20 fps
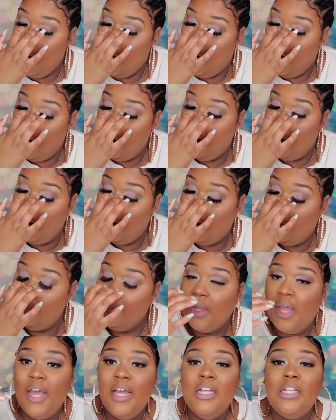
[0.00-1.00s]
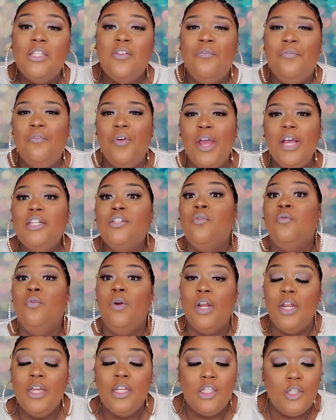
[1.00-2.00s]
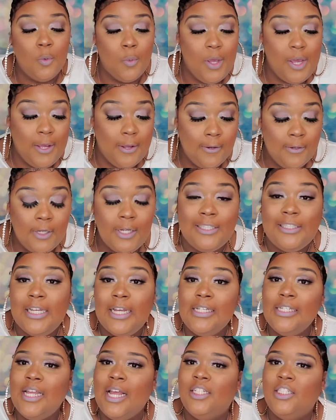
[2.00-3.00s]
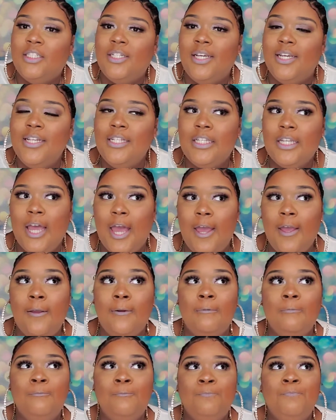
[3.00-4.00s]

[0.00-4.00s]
It's really sweet. It tastes like cheesecake.